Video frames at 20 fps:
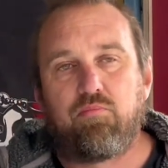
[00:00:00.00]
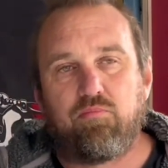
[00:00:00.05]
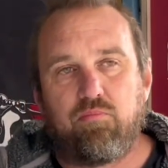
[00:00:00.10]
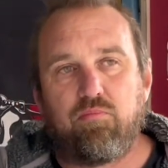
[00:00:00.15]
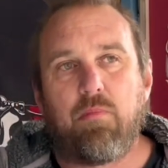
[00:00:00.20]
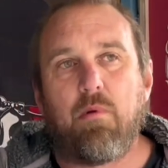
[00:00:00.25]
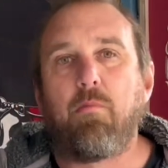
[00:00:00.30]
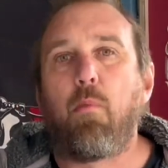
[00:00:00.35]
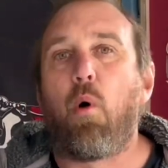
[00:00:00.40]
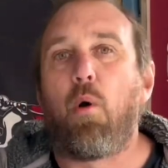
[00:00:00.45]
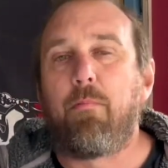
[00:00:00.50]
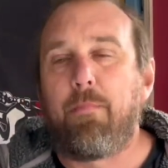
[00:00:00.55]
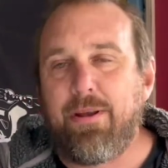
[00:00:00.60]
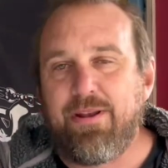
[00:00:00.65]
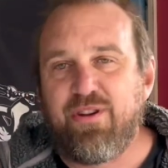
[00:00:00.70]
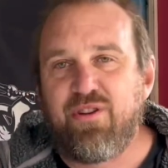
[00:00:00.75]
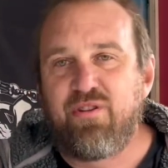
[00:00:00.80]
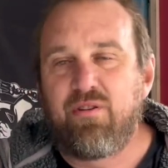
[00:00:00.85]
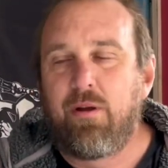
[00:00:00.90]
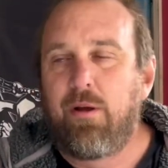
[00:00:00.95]
in my
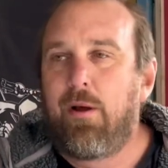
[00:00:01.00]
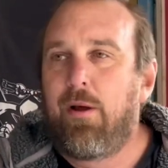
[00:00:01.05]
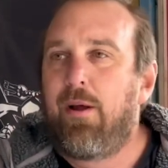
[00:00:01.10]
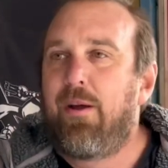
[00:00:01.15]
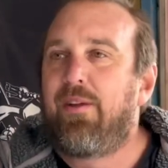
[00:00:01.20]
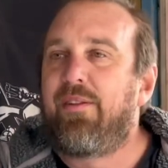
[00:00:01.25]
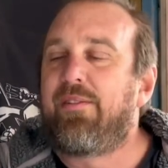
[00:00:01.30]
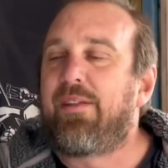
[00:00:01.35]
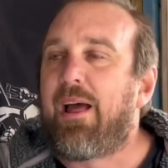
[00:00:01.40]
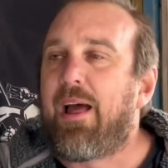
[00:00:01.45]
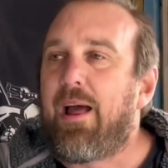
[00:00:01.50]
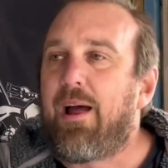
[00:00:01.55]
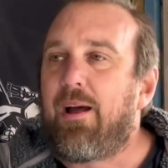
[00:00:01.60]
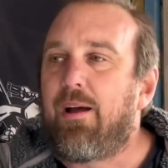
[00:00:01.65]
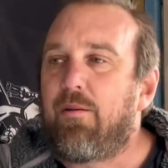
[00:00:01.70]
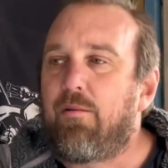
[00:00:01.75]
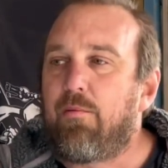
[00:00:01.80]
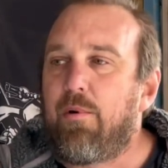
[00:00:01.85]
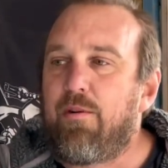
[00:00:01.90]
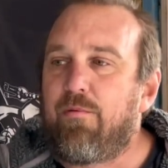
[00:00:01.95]
opinion, that
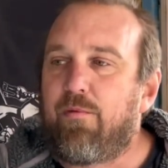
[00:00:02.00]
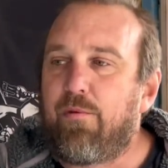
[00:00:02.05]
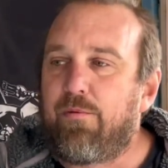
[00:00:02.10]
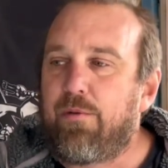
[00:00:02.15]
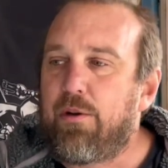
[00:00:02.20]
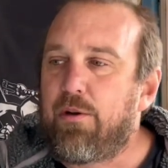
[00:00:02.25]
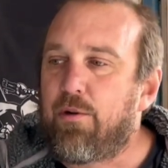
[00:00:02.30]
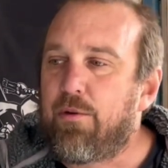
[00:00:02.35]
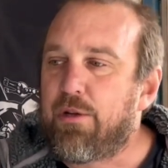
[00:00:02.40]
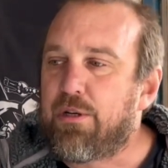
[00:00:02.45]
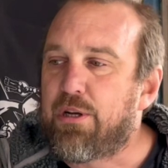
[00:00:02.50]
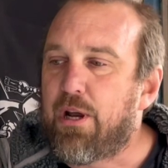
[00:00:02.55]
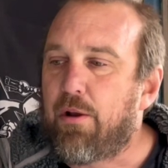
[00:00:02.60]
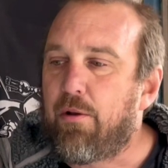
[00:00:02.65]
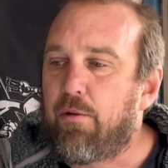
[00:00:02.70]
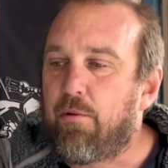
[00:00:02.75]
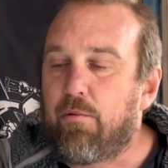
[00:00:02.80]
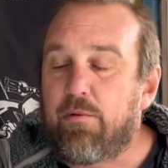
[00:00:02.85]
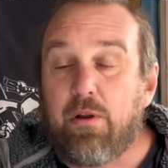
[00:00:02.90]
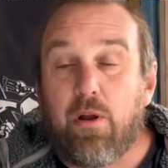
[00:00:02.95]
we've reviewed on this channel,
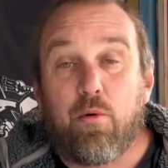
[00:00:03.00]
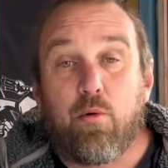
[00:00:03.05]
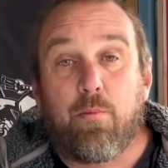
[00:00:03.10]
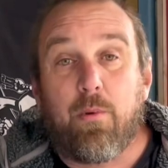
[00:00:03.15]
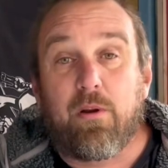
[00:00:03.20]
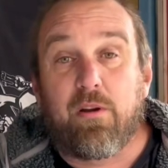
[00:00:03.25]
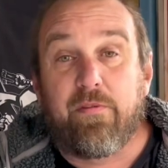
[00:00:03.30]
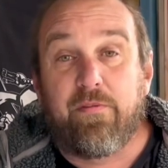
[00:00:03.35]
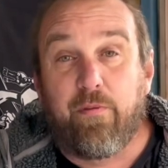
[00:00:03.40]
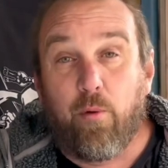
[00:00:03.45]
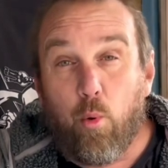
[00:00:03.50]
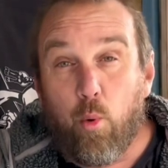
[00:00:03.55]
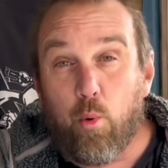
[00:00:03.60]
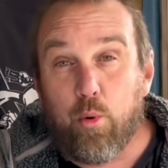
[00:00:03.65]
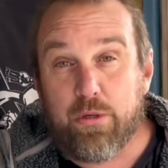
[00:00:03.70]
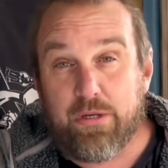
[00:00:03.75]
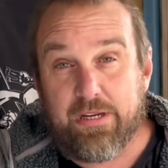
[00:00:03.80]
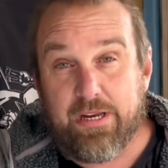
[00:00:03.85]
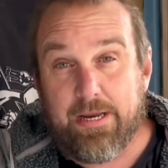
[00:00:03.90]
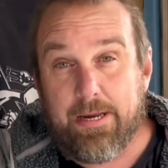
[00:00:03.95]
that we've done almost
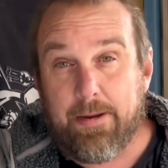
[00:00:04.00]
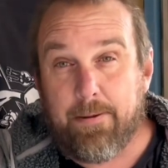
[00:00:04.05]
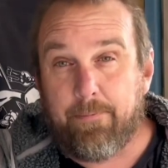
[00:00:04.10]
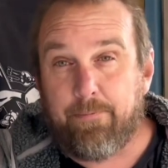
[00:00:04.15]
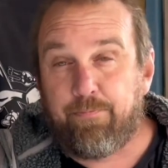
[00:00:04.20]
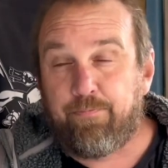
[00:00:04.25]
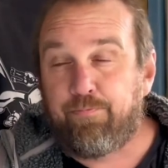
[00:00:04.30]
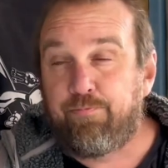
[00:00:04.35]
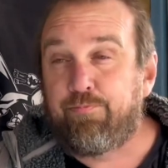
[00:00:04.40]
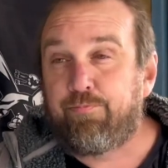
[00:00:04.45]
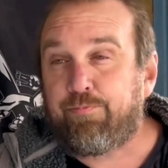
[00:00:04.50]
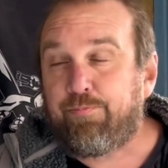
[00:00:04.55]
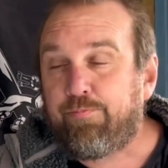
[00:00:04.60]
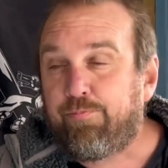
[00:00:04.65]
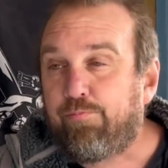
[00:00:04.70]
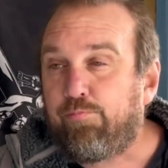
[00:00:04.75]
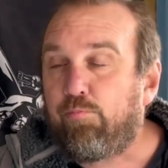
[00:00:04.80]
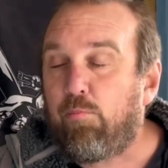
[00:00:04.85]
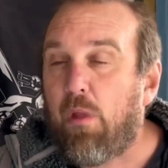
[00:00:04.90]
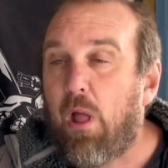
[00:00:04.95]
forty.
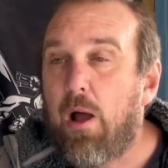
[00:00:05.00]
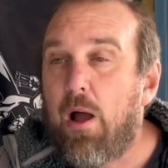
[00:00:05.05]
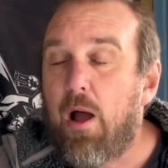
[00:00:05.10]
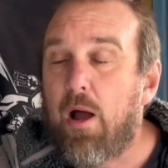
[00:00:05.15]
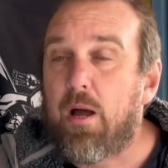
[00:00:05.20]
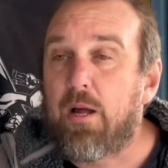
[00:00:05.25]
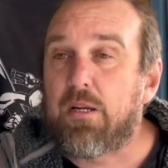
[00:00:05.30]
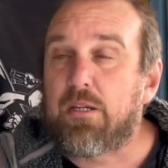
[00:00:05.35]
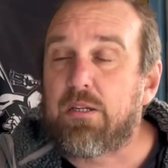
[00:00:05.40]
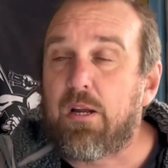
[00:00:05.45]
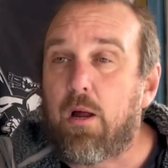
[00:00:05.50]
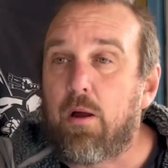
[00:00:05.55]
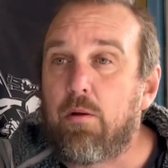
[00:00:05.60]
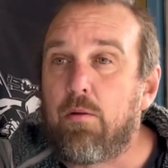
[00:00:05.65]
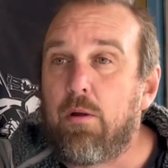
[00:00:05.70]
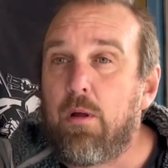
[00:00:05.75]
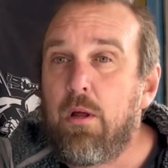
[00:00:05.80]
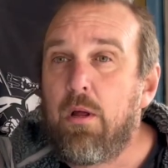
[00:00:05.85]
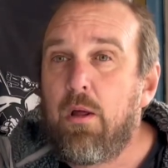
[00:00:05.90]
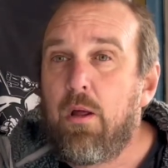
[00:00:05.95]
Uh, so
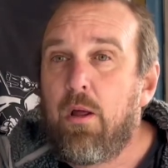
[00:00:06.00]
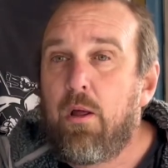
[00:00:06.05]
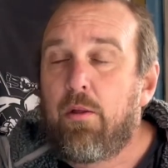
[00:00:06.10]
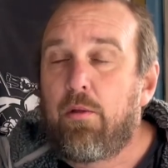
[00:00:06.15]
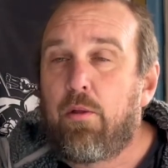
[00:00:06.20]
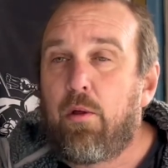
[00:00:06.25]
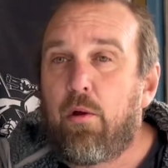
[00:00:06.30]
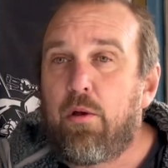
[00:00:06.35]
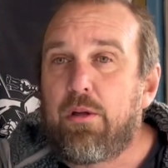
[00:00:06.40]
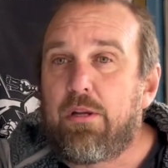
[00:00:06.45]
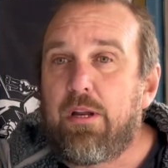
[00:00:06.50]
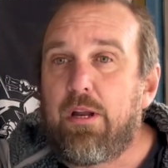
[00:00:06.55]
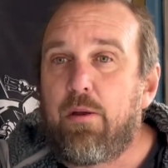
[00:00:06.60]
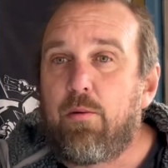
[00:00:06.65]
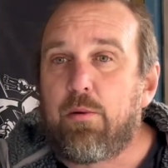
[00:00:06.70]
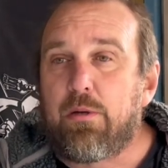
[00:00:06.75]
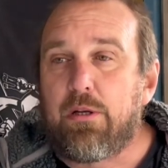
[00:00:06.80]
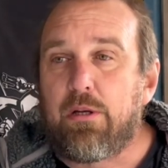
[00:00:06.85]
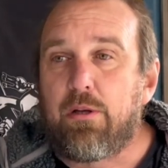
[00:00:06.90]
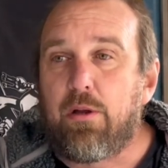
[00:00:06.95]
the idea
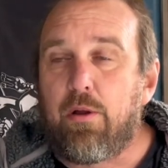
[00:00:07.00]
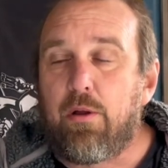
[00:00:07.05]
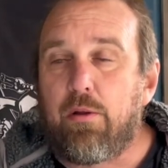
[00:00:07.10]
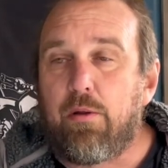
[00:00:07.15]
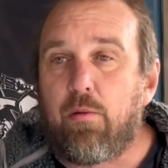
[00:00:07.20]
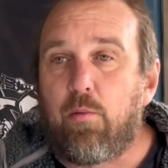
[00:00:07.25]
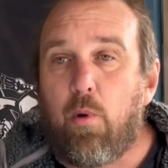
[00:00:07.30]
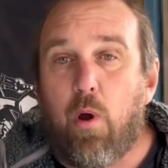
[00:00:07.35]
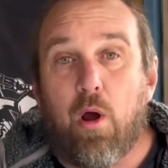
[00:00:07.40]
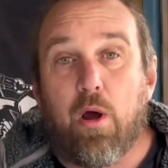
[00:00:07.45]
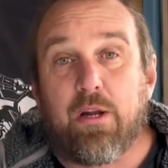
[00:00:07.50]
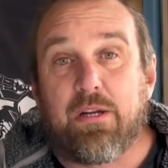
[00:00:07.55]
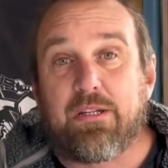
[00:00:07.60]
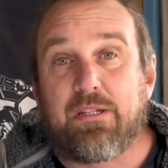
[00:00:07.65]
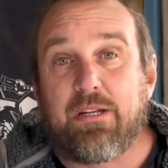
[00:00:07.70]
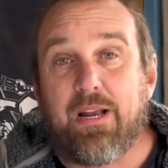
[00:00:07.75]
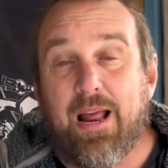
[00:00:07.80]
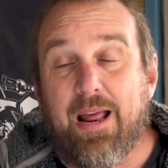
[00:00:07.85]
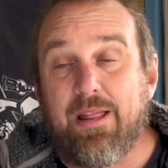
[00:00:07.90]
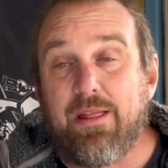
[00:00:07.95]
was to do the
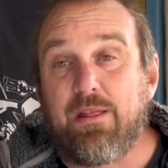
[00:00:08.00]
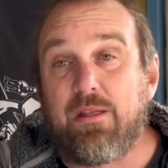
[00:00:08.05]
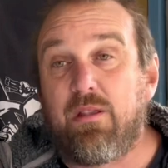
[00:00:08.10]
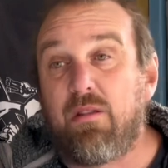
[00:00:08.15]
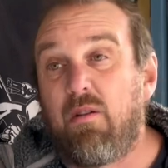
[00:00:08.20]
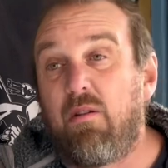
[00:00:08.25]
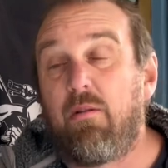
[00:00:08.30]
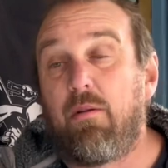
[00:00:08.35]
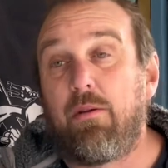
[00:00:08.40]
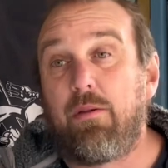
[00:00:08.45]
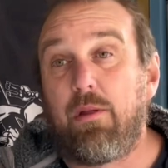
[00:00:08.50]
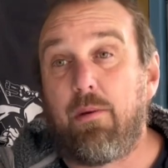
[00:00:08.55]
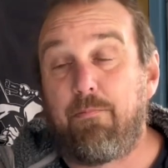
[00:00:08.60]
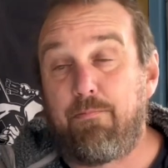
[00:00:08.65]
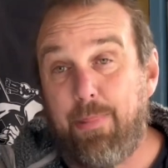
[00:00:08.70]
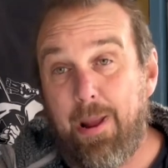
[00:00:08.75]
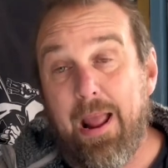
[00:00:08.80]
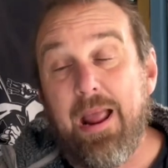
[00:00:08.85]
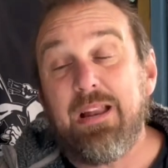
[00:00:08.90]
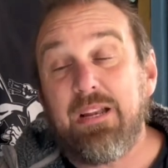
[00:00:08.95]
worst and the
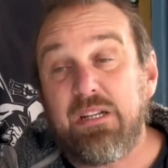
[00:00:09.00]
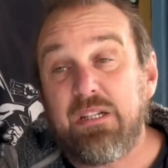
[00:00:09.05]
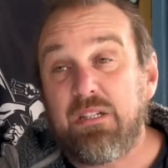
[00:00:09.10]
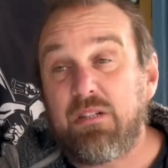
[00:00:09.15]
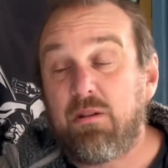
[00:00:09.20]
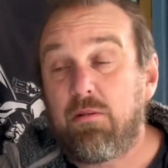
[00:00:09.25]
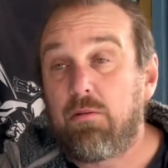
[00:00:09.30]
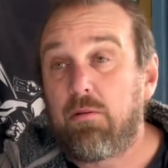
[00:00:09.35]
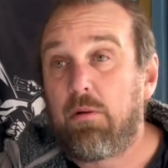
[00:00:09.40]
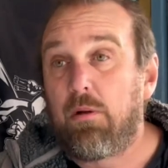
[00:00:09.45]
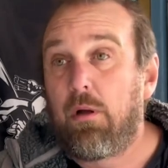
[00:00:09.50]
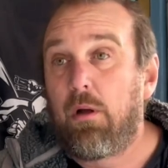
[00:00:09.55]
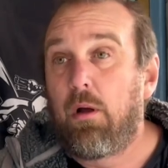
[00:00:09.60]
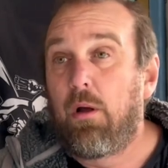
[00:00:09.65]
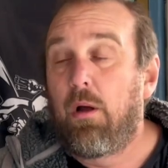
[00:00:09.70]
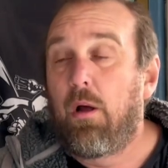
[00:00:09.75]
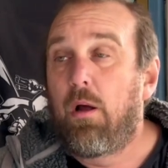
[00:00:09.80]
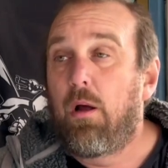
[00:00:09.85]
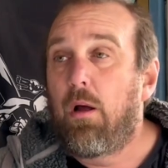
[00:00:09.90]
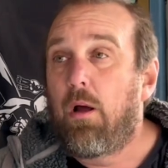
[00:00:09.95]
best.
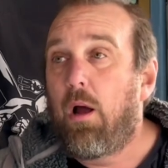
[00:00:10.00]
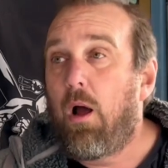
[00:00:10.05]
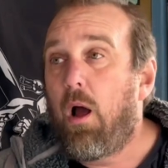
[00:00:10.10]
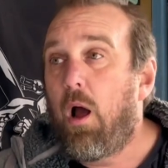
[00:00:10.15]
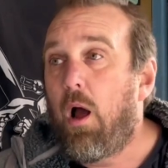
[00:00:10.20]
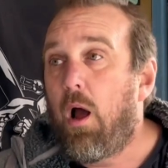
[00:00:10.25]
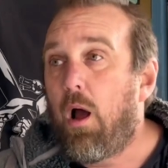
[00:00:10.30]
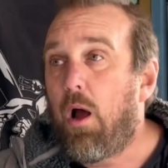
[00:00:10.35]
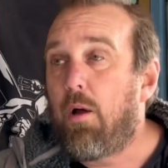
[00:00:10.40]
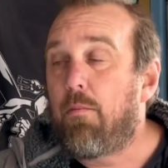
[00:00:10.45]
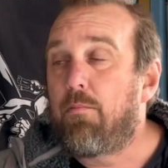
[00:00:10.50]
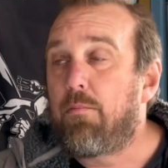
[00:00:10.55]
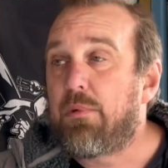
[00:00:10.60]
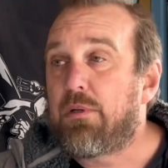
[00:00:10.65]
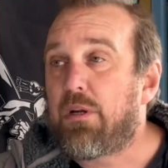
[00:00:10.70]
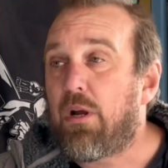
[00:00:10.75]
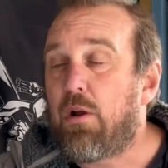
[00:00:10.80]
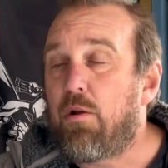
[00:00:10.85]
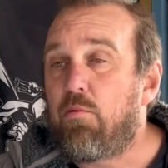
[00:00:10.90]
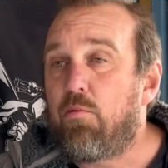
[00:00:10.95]
Um,
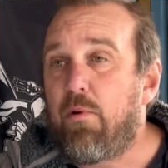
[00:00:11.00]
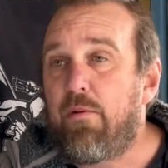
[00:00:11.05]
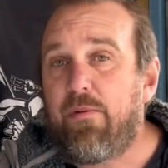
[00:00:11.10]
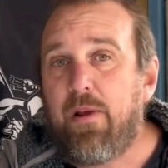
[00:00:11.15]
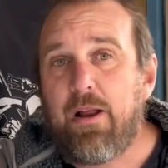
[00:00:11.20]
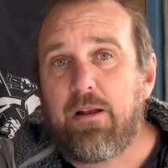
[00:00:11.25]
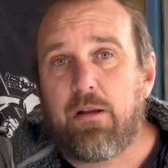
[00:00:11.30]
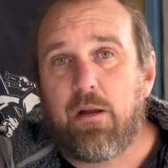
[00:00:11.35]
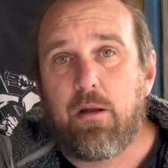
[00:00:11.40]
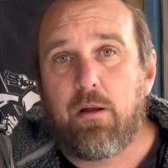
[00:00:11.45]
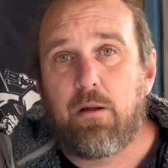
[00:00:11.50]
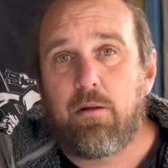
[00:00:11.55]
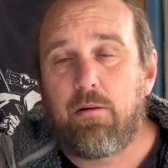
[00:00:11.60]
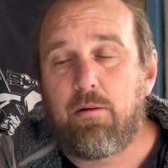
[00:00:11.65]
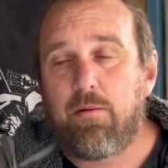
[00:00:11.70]
so we've had a